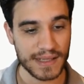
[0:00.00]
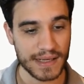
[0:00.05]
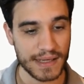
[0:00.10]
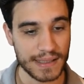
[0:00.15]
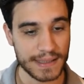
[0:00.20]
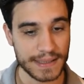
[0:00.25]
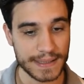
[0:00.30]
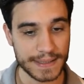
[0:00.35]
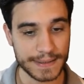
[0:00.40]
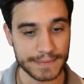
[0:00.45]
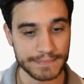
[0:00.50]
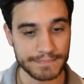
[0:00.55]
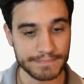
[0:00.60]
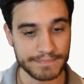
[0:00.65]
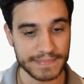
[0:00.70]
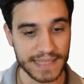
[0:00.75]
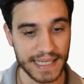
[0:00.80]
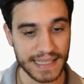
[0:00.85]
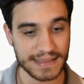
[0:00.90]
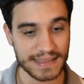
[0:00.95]

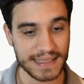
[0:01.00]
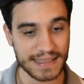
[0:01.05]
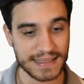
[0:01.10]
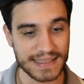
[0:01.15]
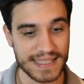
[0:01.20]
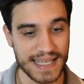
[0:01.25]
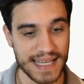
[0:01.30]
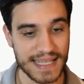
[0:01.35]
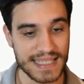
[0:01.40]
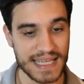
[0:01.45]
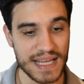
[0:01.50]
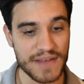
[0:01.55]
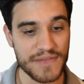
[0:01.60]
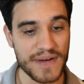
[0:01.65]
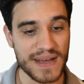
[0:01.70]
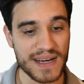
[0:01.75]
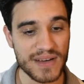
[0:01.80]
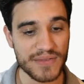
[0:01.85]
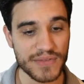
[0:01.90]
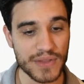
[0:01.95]
And it says if
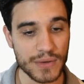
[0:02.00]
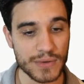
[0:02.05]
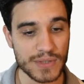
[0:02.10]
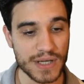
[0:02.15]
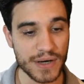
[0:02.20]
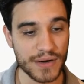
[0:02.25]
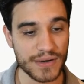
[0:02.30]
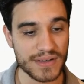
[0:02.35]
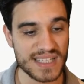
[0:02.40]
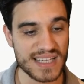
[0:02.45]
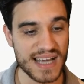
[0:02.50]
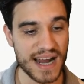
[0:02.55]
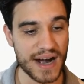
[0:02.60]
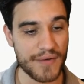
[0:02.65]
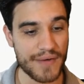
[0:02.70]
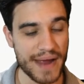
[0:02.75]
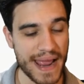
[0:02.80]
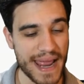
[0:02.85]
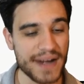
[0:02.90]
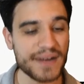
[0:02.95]
any of those cards
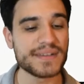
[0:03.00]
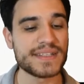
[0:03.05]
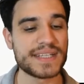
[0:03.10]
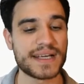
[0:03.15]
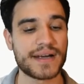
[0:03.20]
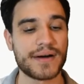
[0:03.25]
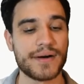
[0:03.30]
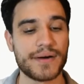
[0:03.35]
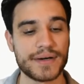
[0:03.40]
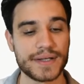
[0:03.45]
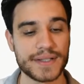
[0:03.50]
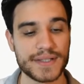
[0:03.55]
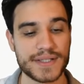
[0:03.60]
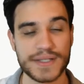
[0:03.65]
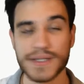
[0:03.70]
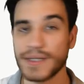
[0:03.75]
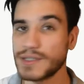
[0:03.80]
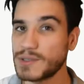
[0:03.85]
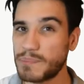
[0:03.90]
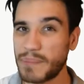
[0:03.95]
are energy cards,
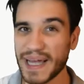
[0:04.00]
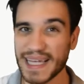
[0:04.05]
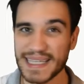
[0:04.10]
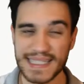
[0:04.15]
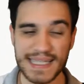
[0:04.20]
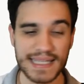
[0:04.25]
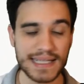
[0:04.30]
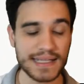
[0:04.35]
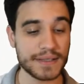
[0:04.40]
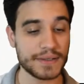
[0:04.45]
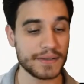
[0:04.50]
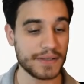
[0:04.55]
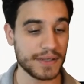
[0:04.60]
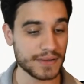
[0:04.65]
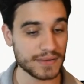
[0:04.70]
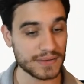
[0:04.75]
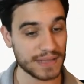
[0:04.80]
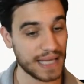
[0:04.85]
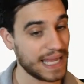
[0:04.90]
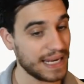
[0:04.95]
not basic,
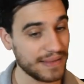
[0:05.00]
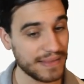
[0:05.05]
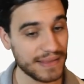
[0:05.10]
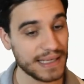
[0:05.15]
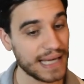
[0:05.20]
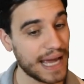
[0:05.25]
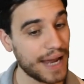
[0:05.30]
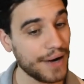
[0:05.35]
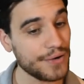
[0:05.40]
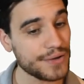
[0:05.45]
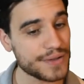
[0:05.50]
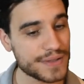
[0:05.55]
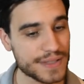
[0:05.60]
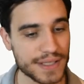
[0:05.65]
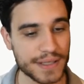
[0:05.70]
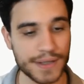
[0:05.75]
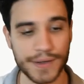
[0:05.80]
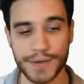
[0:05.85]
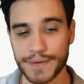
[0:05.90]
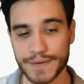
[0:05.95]
not anything,
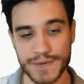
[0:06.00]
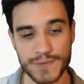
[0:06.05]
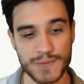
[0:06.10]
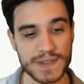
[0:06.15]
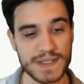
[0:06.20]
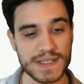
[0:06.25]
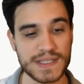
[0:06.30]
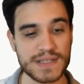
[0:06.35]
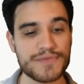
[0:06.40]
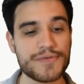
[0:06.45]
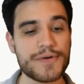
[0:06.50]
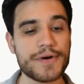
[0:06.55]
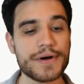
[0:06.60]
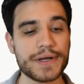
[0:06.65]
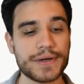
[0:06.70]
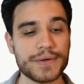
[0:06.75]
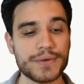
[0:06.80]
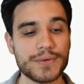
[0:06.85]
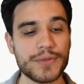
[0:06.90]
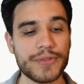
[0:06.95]
energy cards, which is a very
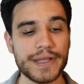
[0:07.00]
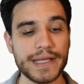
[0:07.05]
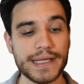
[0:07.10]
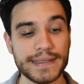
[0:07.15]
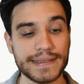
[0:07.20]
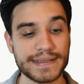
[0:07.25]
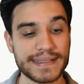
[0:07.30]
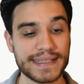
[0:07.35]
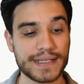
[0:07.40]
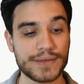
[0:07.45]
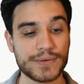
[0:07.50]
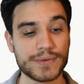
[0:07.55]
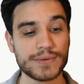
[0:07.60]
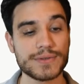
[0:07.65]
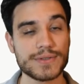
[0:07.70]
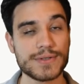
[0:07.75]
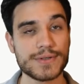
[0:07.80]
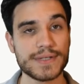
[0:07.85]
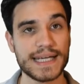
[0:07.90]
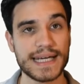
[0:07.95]
cool thing. It can
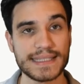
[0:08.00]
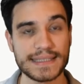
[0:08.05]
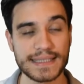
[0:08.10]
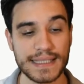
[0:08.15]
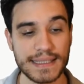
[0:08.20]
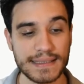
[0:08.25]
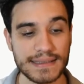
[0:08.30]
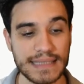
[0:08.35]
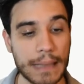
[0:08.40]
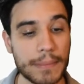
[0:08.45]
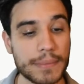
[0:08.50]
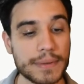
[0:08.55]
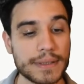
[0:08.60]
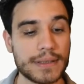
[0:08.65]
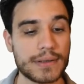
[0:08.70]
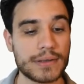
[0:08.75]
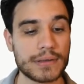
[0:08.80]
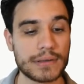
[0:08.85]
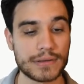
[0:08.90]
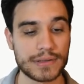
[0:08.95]
also get double
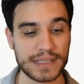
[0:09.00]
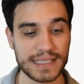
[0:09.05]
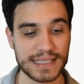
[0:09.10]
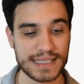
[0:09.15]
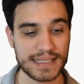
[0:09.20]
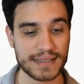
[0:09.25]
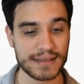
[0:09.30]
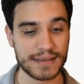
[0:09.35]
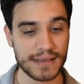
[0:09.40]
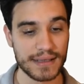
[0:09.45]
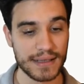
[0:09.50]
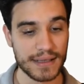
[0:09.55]
colorless.